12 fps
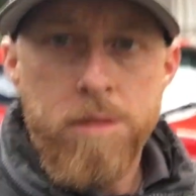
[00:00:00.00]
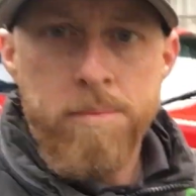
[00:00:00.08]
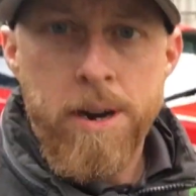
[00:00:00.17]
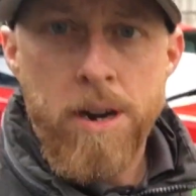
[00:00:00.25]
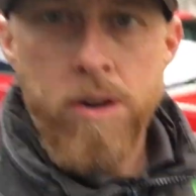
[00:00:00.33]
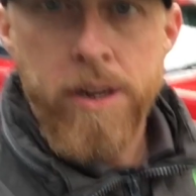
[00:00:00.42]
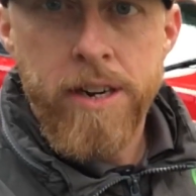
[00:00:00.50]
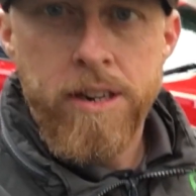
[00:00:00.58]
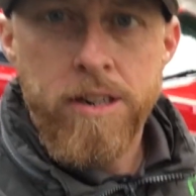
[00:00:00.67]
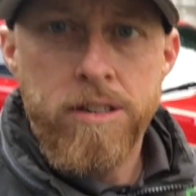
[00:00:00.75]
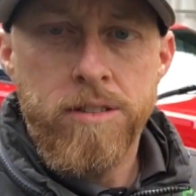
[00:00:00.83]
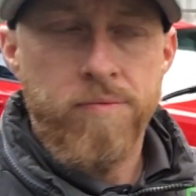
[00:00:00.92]
Camaro
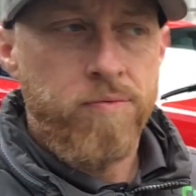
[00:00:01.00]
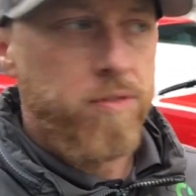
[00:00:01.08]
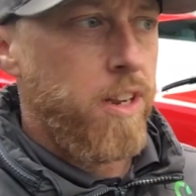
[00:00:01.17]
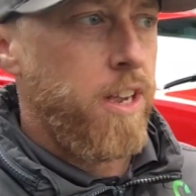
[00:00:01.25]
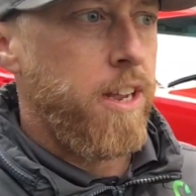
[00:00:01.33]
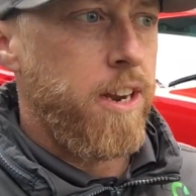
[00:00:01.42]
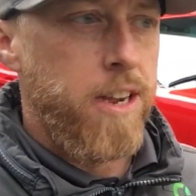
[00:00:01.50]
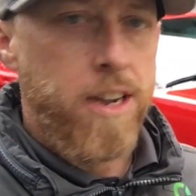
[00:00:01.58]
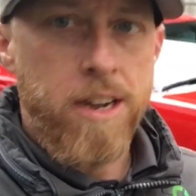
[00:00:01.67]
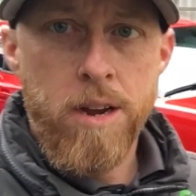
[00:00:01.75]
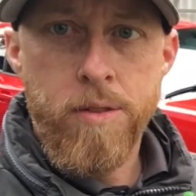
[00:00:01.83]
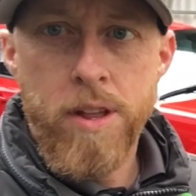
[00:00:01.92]
here, and
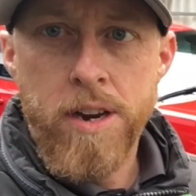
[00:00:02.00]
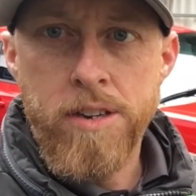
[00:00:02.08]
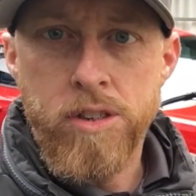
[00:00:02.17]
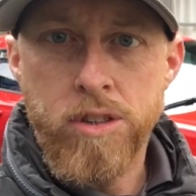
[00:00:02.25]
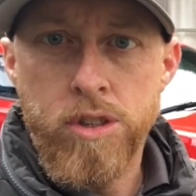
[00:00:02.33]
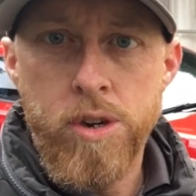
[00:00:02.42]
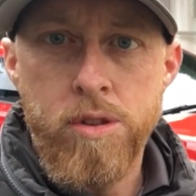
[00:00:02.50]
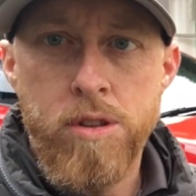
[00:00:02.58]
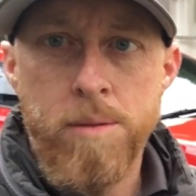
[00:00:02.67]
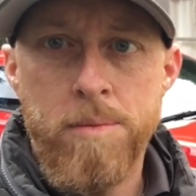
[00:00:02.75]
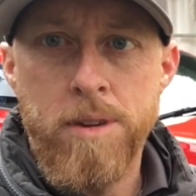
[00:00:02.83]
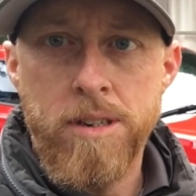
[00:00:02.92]
I thought I'd just show you
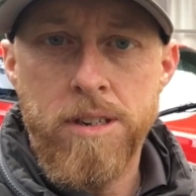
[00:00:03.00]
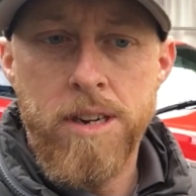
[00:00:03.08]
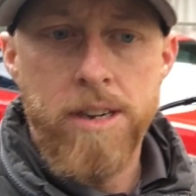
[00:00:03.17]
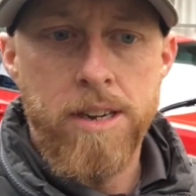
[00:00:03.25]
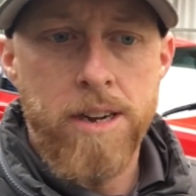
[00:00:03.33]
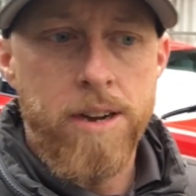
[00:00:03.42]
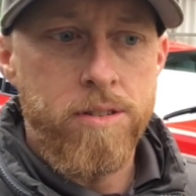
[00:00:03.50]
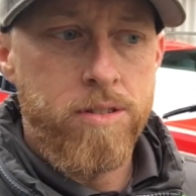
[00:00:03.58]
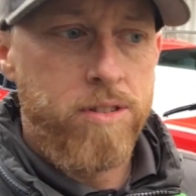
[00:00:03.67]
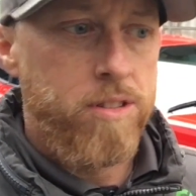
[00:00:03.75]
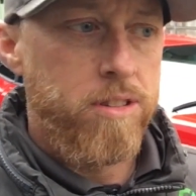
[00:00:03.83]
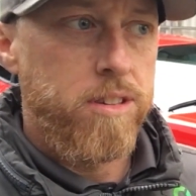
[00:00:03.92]
something. I
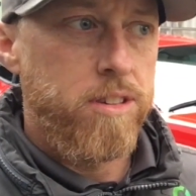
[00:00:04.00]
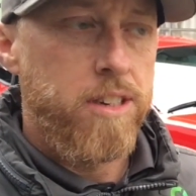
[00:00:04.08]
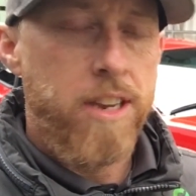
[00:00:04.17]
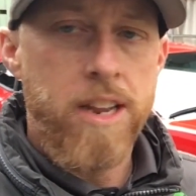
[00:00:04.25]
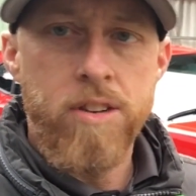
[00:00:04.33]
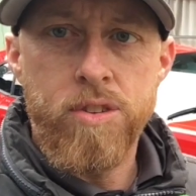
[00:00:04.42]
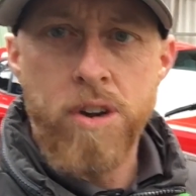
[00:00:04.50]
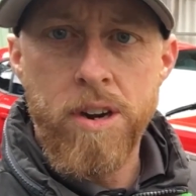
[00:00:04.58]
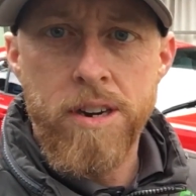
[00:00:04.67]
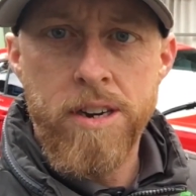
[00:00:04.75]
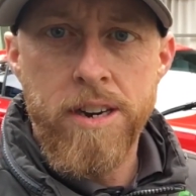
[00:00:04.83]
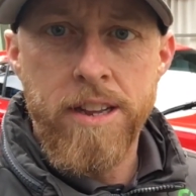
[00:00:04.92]
was getting
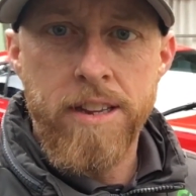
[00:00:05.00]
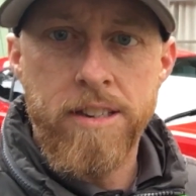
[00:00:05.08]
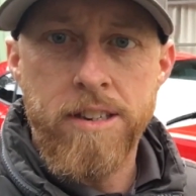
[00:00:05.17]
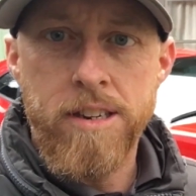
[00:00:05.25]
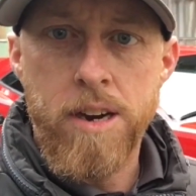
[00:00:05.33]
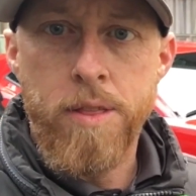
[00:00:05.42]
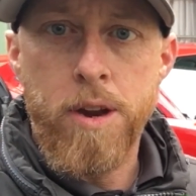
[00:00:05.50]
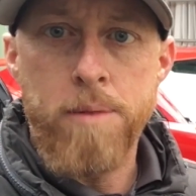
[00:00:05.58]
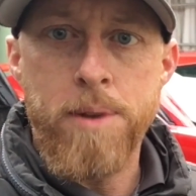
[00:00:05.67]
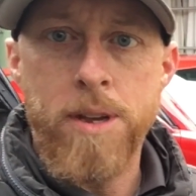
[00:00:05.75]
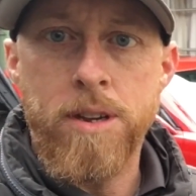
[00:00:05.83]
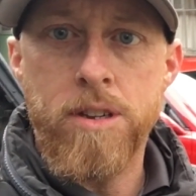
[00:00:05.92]
started on it. I thought
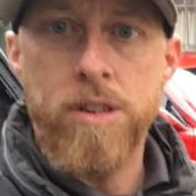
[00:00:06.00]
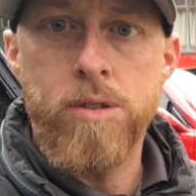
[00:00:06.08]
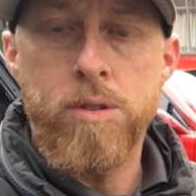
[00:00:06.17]
it'd be a good